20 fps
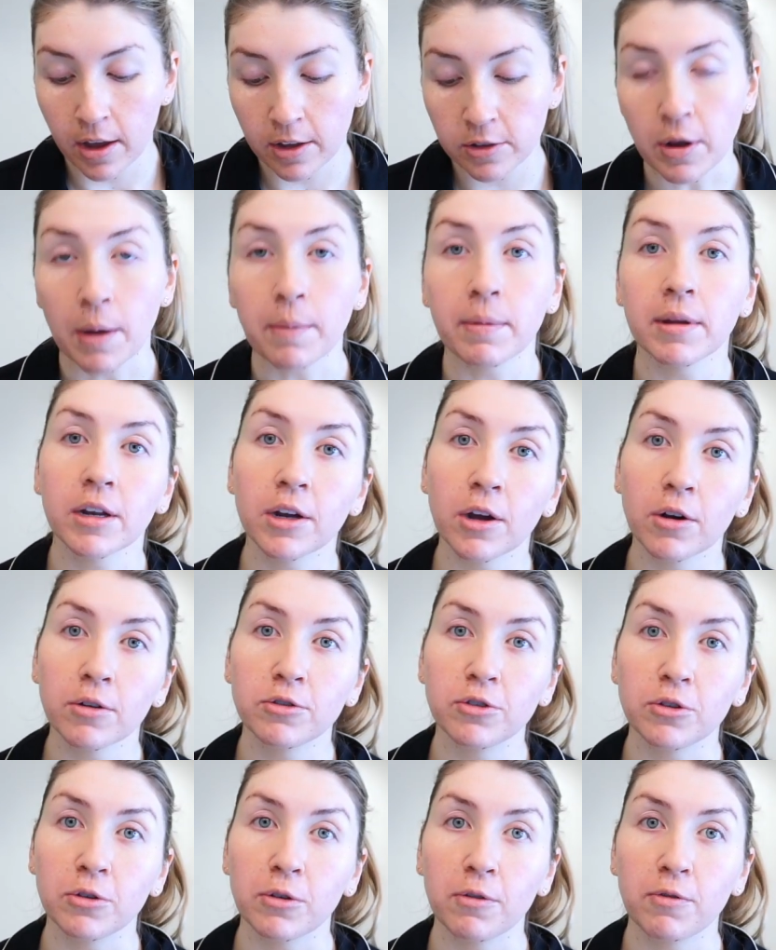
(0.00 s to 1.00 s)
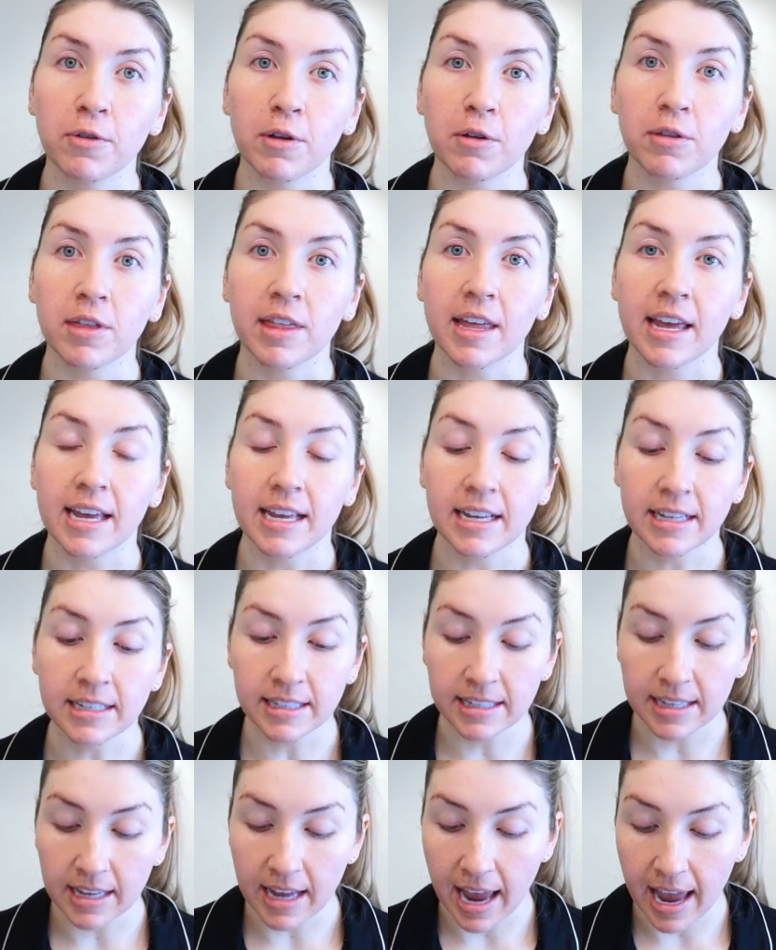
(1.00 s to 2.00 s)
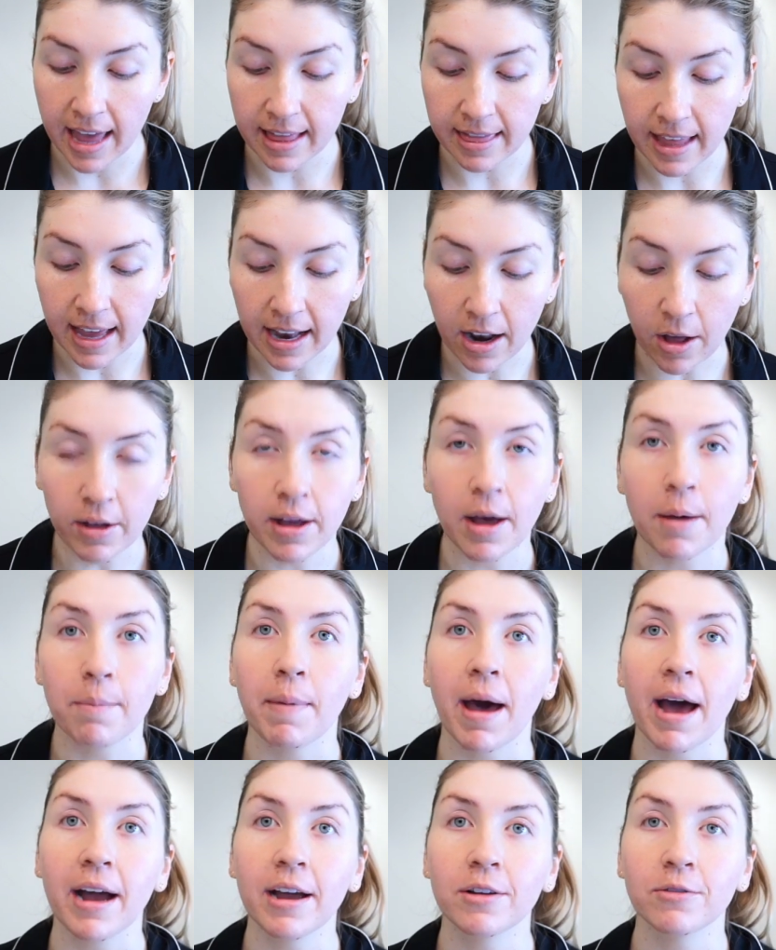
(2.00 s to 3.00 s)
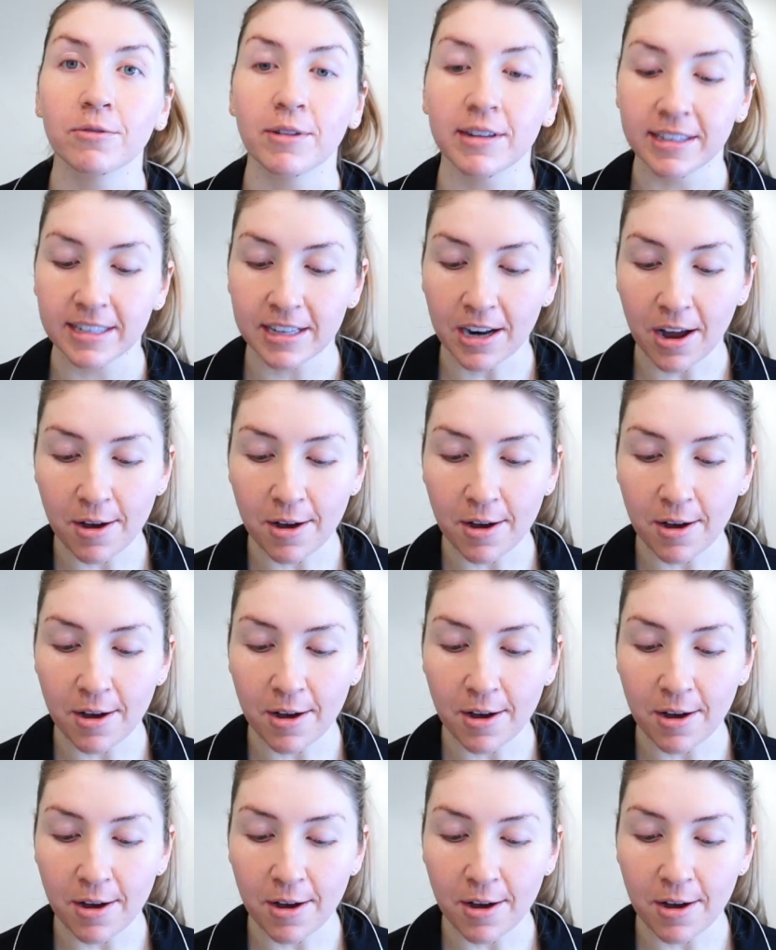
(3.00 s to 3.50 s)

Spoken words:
So I'm gonna go do a few things and then I'll come back and rinse it